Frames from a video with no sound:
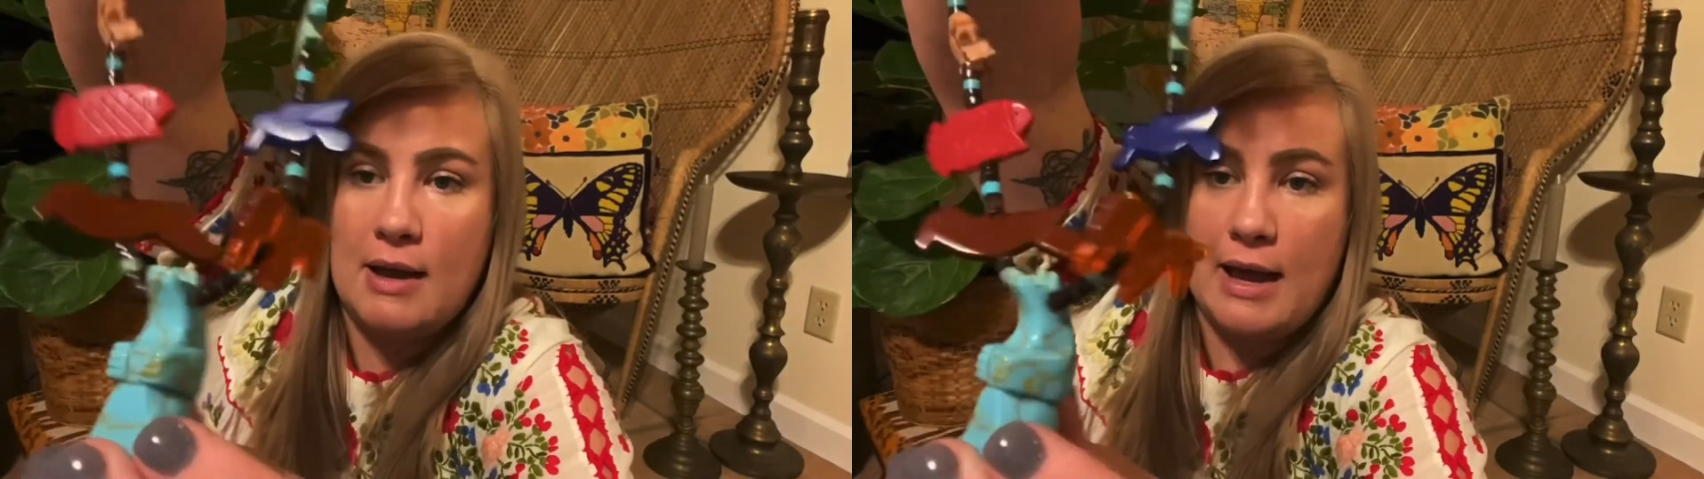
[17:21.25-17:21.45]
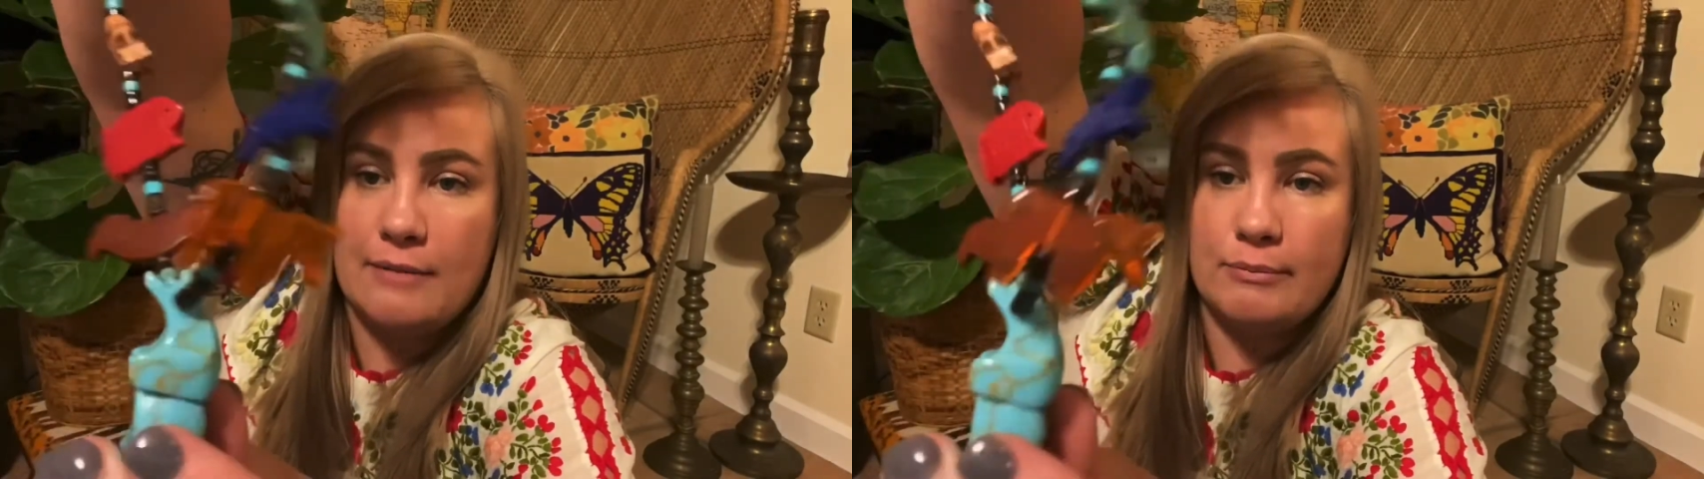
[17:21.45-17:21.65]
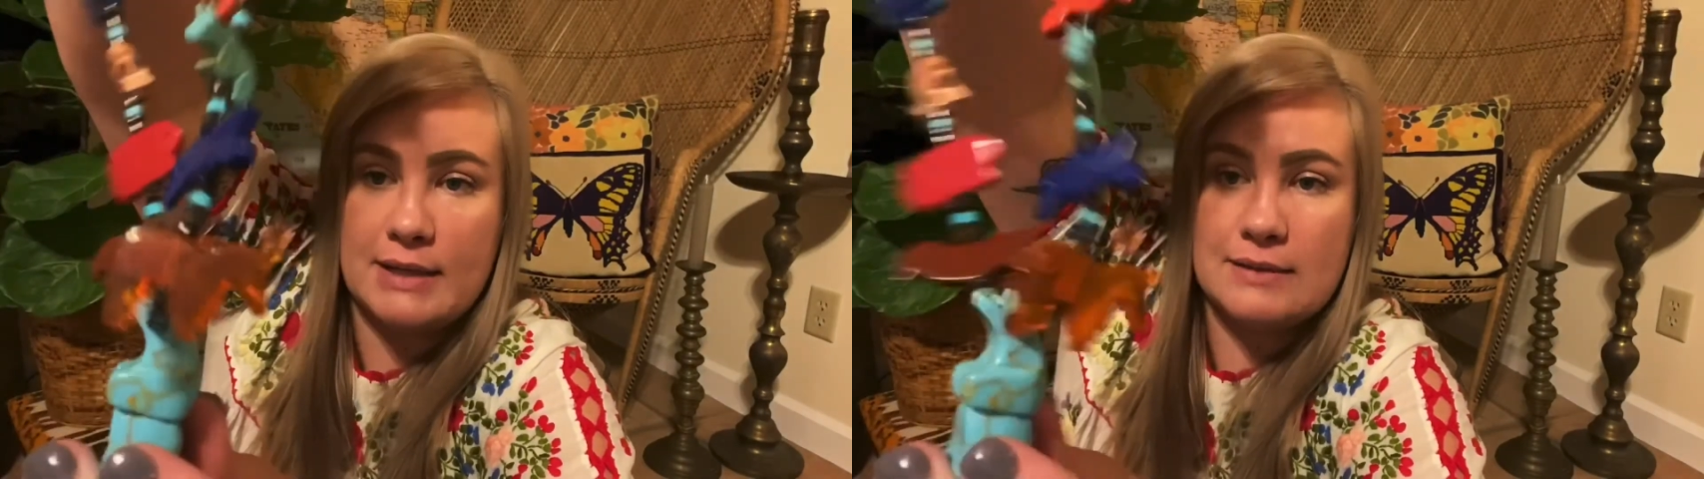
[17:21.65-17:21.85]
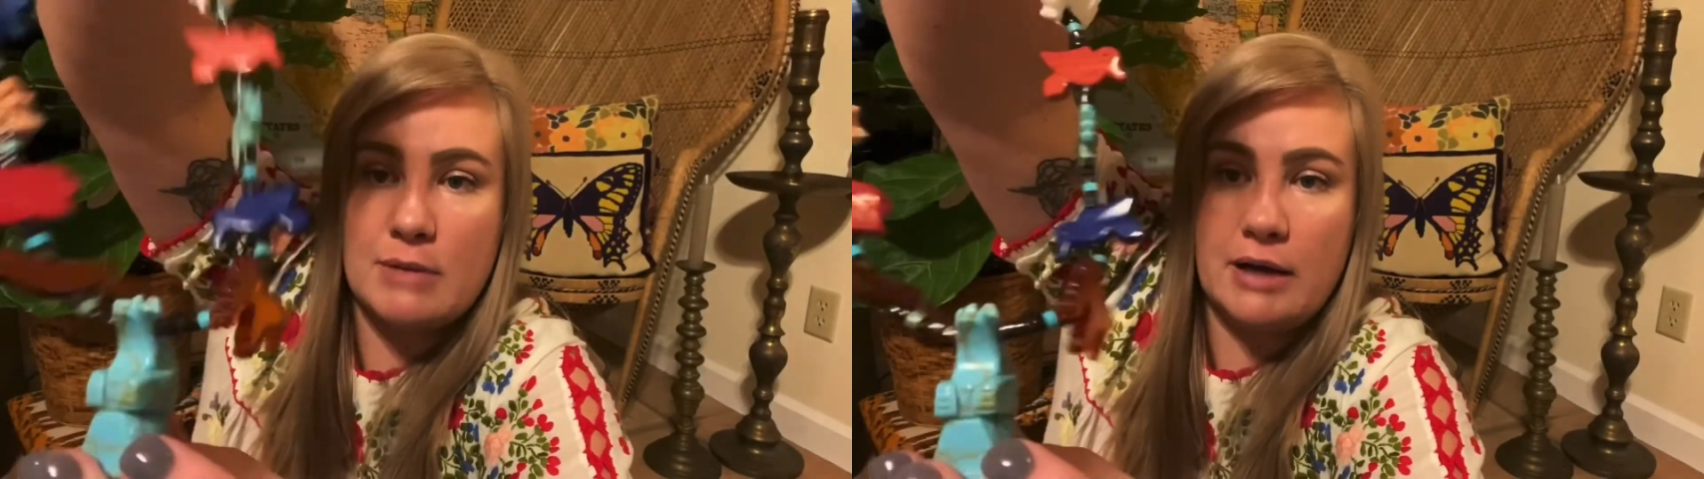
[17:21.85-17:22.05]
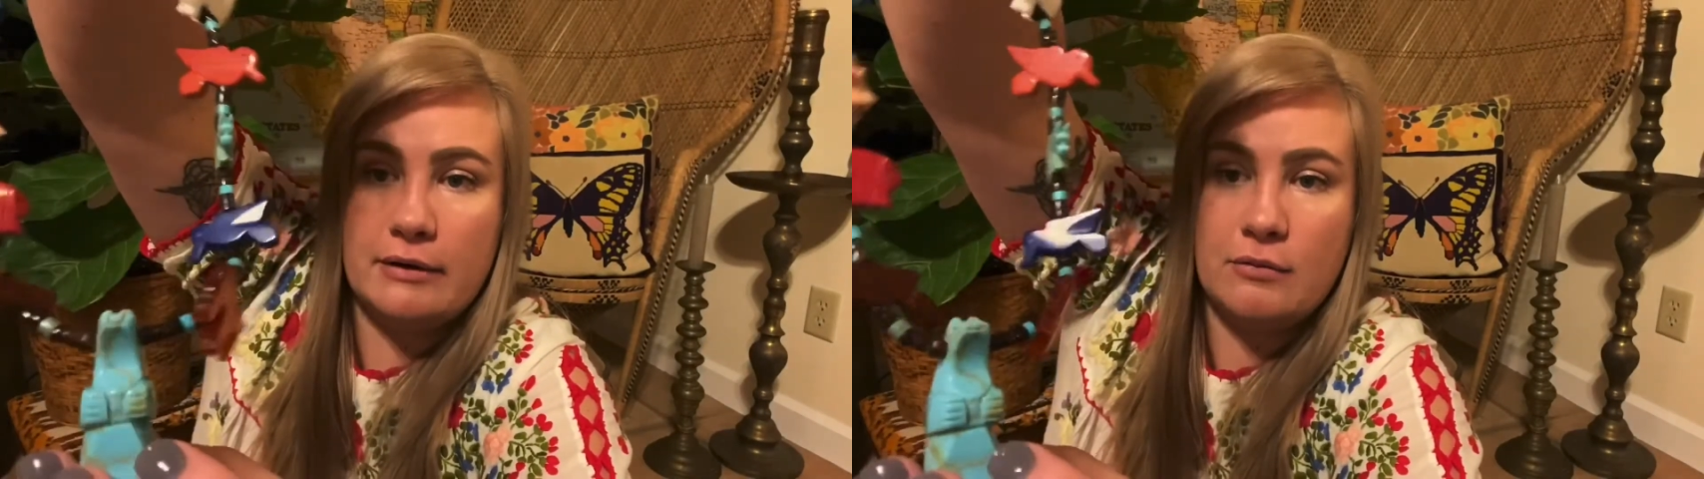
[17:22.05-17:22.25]
And my
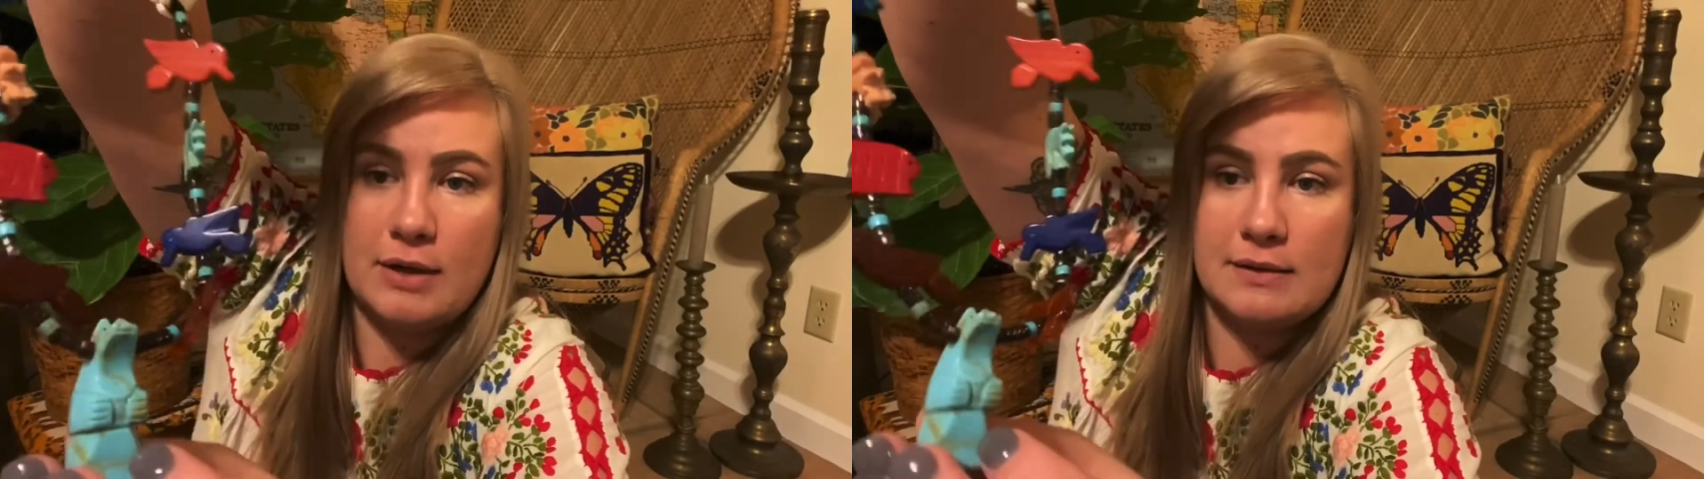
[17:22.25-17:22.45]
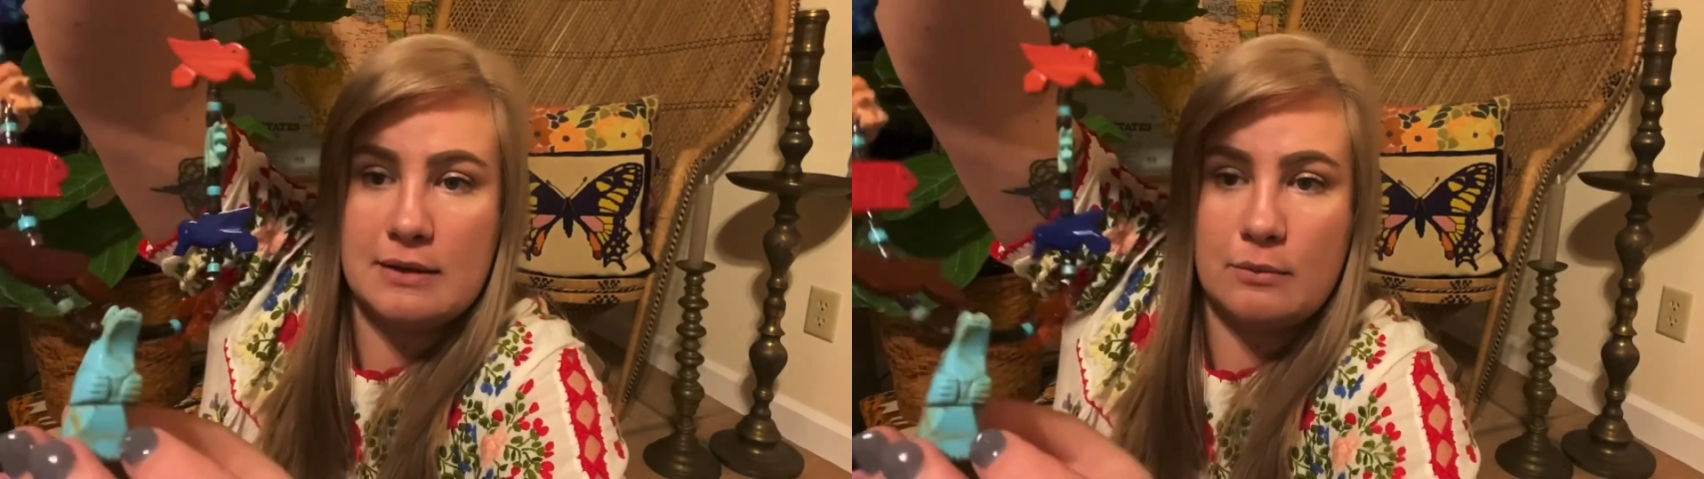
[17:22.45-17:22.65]
smaller ones are